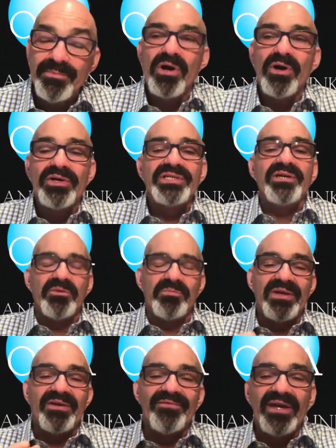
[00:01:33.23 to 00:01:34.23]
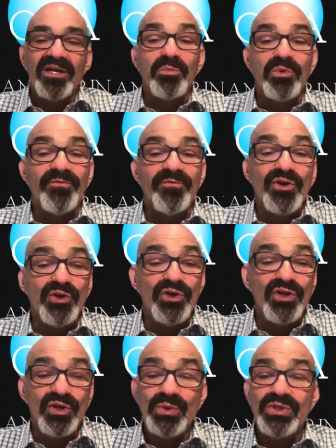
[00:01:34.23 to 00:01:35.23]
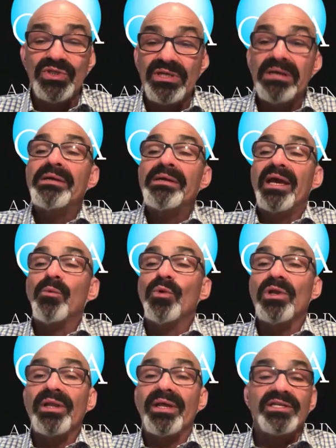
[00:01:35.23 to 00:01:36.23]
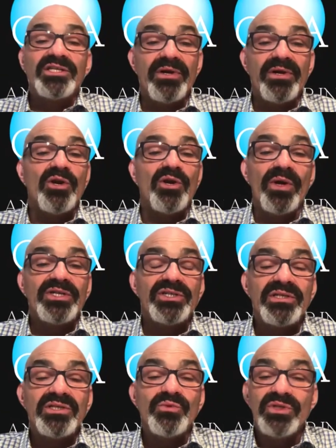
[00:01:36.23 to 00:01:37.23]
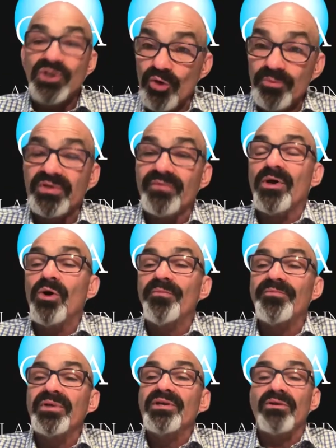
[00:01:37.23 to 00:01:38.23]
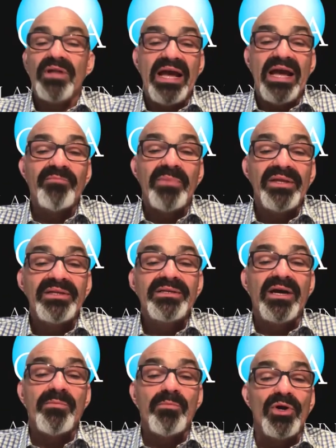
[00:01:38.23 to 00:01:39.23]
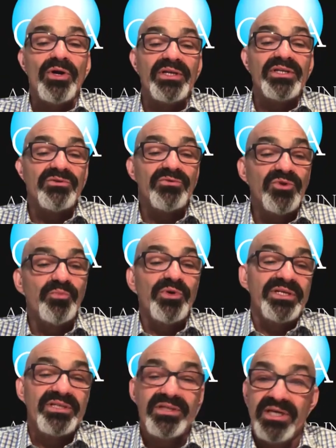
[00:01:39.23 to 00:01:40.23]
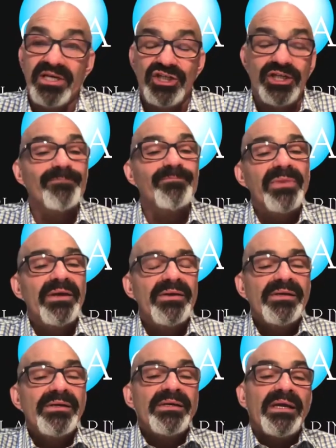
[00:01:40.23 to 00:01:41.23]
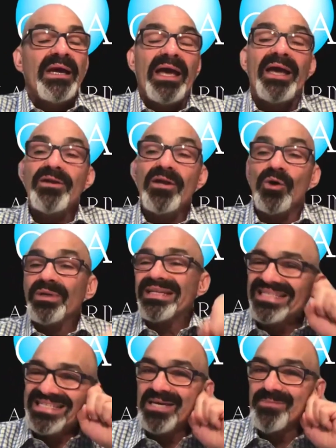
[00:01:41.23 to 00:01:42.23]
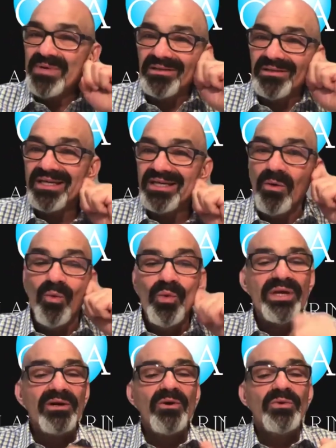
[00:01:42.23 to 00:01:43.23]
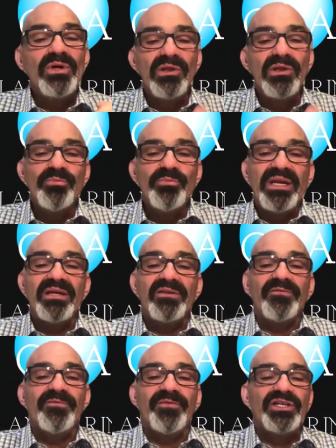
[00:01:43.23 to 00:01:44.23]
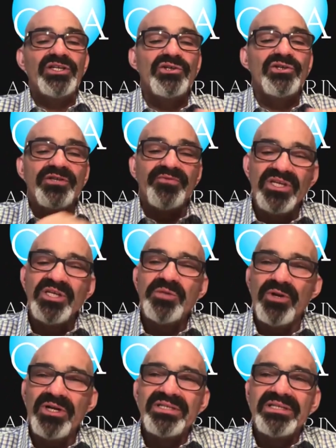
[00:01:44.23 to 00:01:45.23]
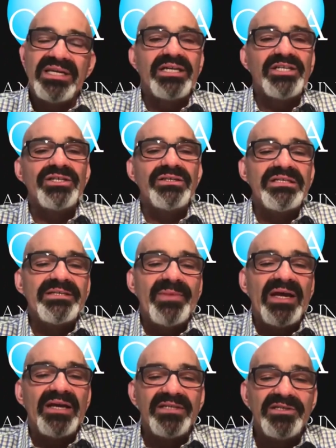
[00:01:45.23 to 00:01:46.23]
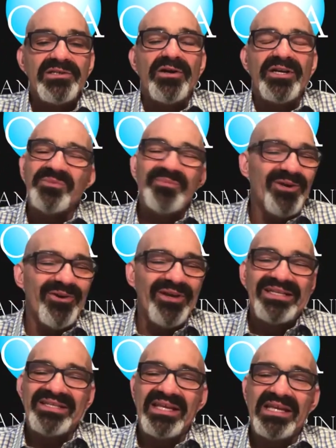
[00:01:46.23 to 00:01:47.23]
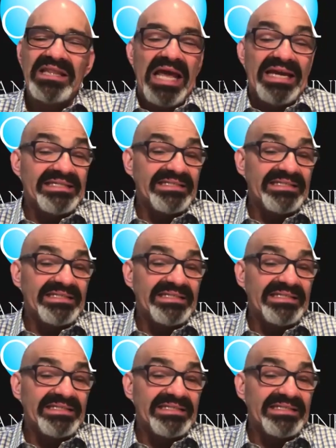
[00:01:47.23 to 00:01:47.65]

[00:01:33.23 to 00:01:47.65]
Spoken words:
going to be available for your use, and we'll answer any questions, which hopefully you'll have by the time Mark gets through the presentation. And note, typically we don't illuminate the fixtures for these presentations, as it's our experience that light